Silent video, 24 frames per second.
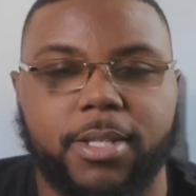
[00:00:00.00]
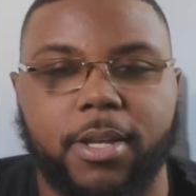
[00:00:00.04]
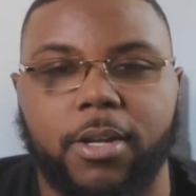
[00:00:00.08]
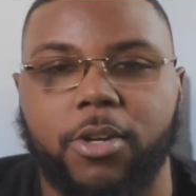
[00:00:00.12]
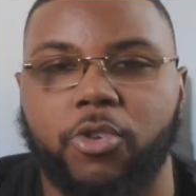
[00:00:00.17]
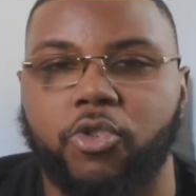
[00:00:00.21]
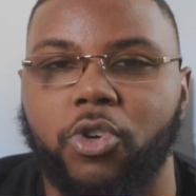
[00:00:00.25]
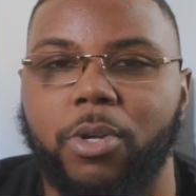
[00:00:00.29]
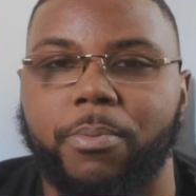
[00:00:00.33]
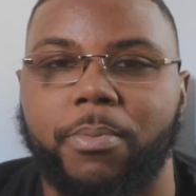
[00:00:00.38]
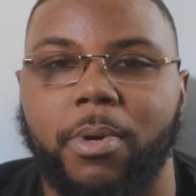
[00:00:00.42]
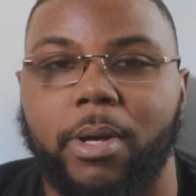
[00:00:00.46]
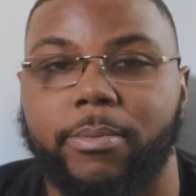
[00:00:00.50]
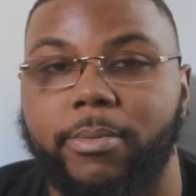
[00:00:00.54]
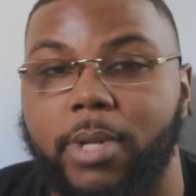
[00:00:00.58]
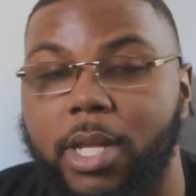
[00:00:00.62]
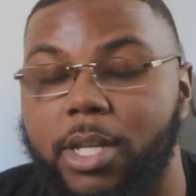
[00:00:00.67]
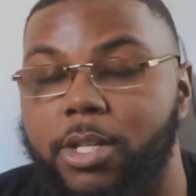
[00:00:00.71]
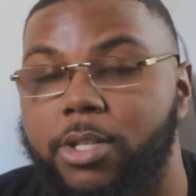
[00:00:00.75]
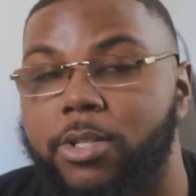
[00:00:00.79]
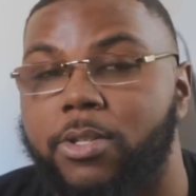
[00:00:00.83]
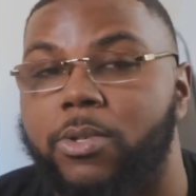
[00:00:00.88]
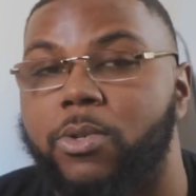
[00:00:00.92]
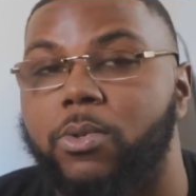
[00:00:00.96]
gonna creep up that
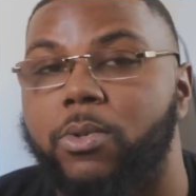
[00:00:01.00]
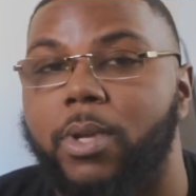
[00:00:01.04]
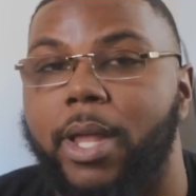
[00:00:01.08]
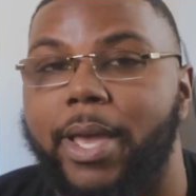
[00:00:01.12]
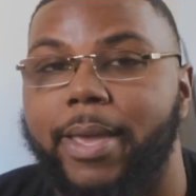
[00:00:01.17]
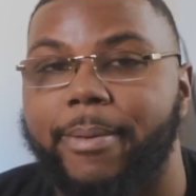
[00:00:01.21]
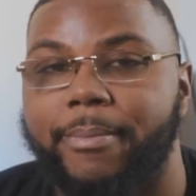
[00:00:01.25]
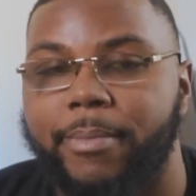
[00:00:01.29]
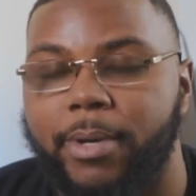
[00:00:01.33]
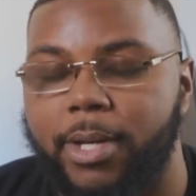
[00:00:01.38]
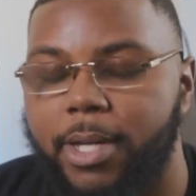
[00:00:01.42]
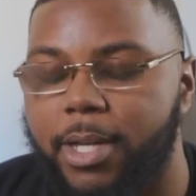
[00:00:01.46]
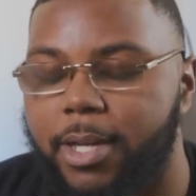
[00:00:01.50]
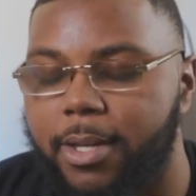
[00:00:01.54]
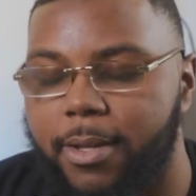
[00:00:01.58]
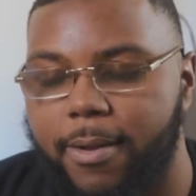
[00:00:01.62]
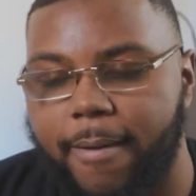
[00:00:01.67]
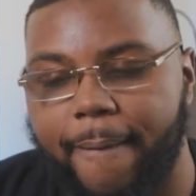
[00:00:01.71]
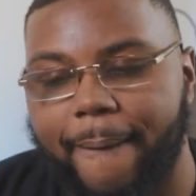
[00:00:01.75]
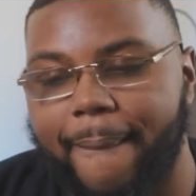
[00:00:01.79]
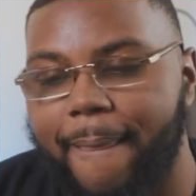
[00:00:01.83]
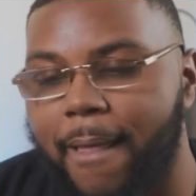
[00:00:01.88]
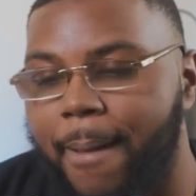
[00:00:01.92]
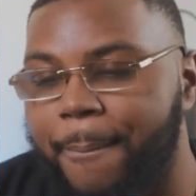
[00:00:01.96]
it's too late, but
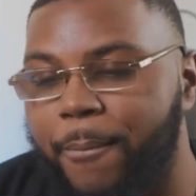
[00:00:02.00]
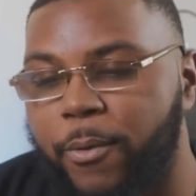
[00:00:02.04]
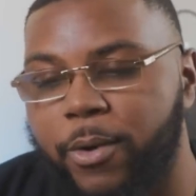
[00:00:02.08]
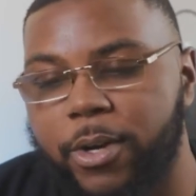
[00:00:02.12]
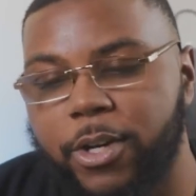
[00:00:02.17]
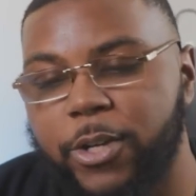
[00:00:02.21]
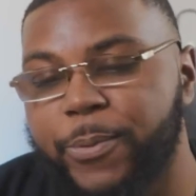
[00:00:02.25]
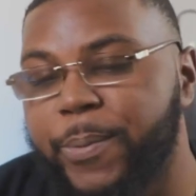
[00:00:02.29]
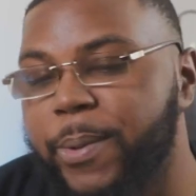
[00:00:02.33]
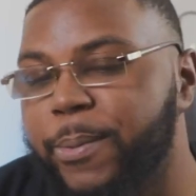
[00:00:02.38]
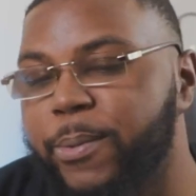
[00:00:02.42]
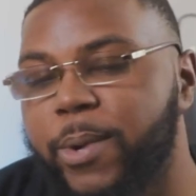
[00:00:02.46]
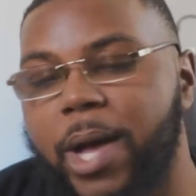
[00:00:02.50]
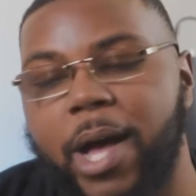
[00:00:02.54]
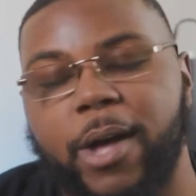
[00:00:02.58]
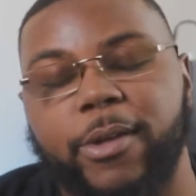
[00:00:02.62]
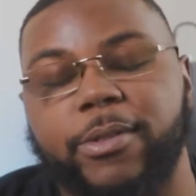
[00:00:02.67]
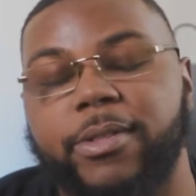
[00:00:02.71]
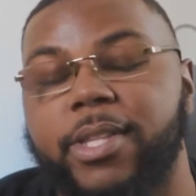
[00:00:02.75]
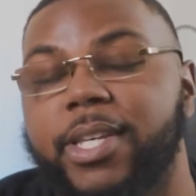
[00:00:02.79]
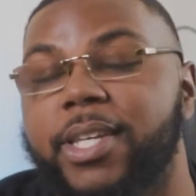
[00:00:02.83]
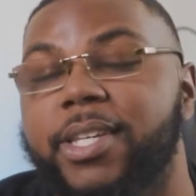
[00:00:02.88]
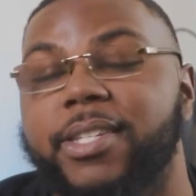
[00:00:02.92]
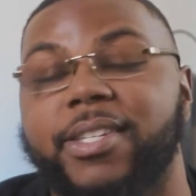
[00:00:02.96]
I'm one of the people, I
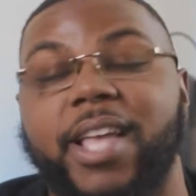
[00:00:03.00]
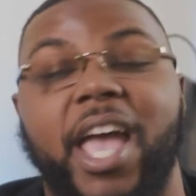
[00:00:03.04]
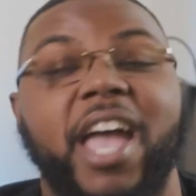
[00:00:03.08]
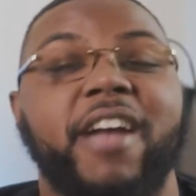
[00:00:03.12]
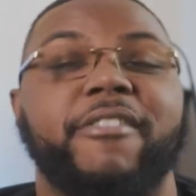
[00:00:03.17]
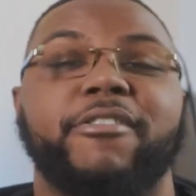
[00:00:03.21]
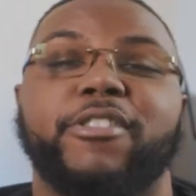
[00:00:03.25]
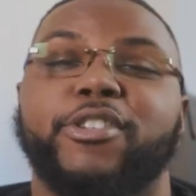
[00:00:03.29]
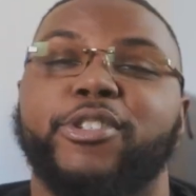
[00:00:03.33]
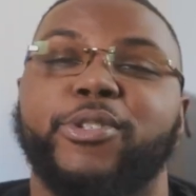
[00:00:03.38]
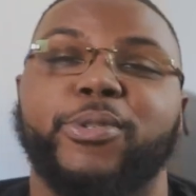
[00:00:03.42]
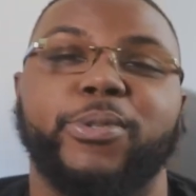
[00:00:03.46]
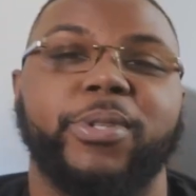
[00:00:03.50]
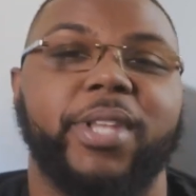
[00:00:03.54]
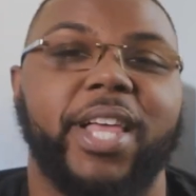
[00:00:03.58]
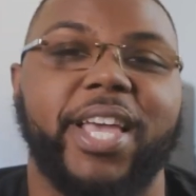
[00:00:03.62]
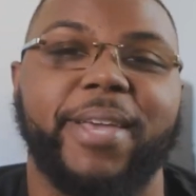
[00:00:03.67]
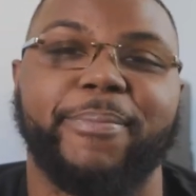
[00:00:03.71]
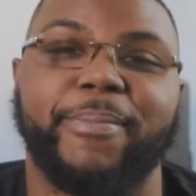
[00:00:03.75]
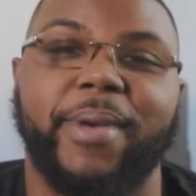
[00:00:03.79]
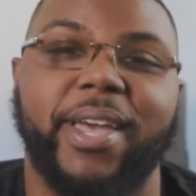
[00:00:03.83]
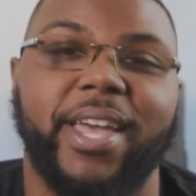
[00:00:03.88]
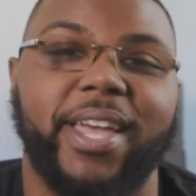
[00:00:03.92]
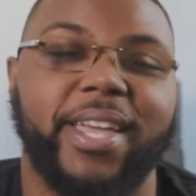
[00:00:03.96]
don't think it's ever too
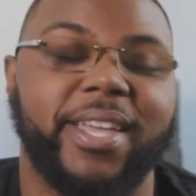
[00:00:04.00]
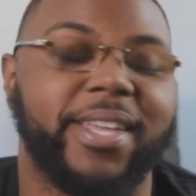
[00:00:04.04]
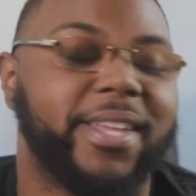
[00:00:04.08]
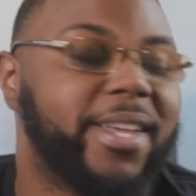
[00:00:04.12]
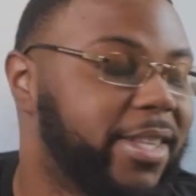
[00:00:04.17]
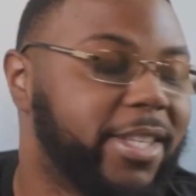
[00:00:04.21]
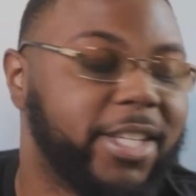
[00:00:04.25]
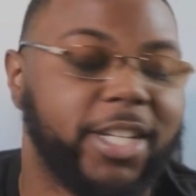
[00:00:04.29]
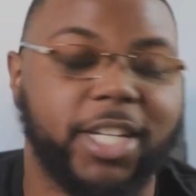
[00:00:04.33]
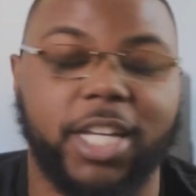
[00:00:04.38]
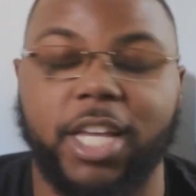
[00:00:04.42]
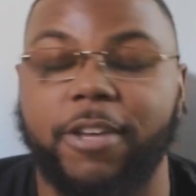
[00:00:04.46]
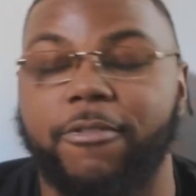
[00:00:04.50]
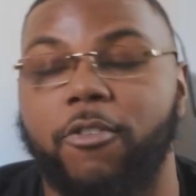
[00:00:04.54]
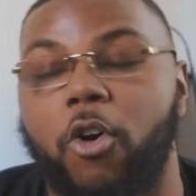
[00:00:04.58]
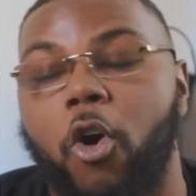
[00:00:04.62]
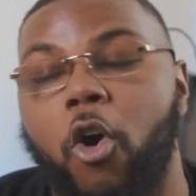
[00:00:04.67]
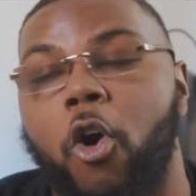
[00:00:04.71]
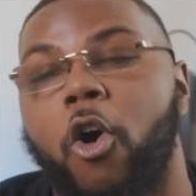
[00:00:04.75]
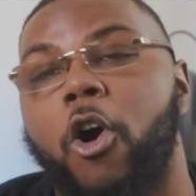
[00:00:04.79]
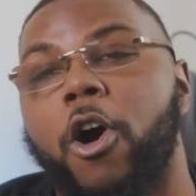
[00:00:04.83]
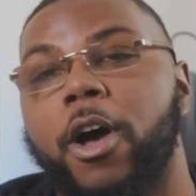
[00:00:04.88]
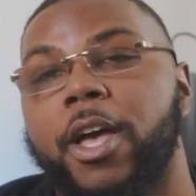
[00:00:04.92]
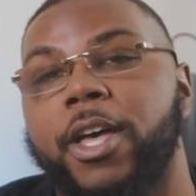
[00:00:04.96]
late, man. Look, if
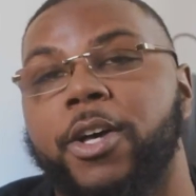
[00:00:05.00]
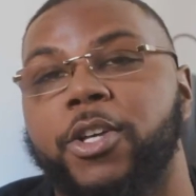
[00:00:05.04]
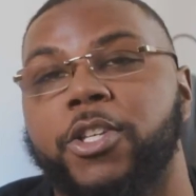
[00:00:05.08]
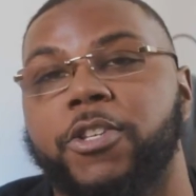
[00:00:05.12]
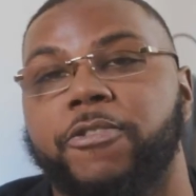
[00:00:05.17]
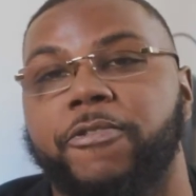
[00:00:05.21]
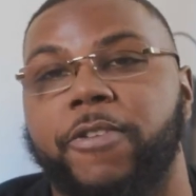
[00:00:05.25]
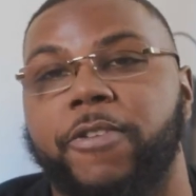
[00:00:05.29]
all else